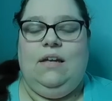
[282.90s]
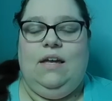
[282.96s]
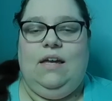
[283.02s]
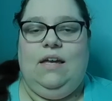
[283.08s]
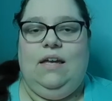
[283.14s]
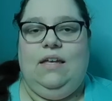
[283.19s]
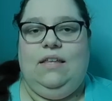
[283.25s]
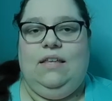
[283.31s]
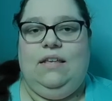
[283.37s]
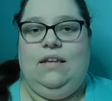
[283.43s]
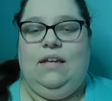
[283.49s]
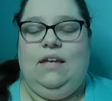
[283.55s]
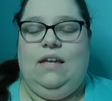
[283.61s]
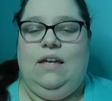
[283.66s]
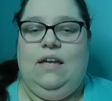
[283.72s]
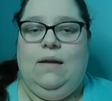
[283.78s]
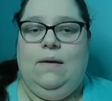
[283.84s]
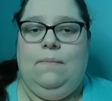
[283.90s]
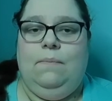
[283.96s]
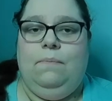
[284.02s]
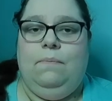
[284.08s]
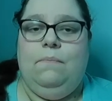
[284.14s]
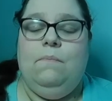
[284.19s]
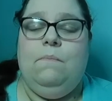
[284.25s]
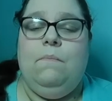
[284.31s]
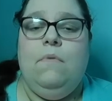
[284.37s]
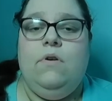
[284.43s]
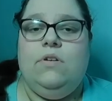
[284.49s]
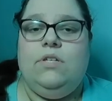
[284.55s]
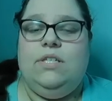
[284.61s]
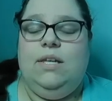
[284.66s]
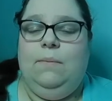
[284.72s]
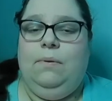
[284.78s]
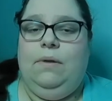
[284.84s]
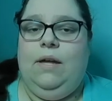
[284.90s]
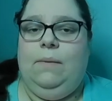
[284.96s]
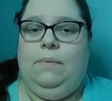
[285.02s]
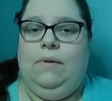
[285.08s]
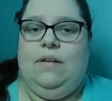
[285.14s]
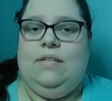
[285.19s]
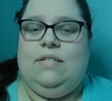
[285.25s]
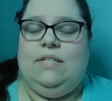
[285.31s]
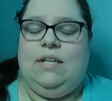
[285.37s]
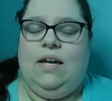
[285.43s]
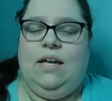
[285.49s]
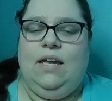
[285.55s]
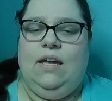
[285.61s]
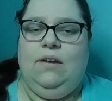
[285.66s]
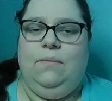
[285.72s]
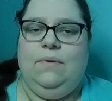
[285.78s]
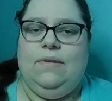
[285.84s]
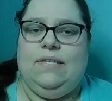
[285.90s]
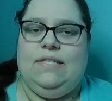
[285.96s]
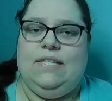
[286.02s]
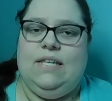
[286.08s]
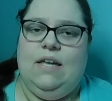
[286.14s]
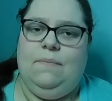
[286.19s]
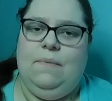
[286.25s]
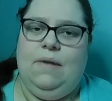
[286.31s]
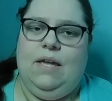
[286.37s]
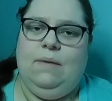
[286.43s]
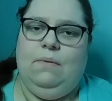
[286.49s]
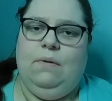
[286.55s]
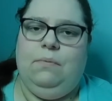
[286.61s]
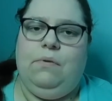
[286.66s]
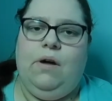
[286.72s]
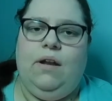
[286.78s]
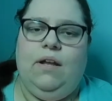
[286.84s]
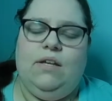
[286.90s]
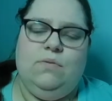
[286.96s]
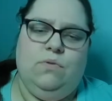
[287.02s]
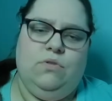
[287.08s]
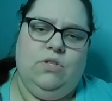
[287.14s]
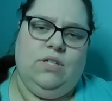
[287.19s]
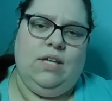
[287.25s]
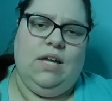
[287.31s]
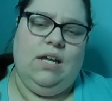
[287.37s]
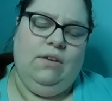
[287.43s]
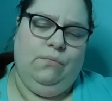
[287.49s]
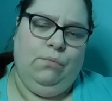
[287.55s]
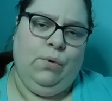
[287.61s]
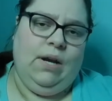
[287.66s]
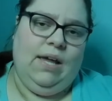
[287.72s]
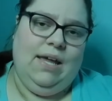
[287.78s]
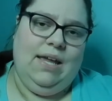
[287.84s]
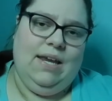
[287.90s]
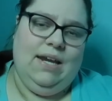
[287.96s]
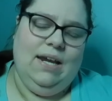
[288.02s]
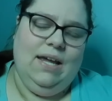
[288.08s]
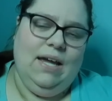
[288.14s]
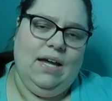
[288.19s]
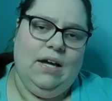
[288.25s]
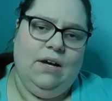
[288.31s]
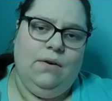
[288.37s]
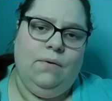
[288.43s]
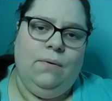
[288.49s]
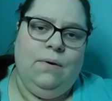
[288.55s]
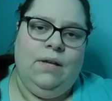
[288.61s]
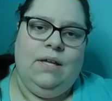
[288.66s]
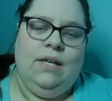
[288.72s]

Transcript: And a mostly plant based diet with some animal products, which is kind of what I eat now,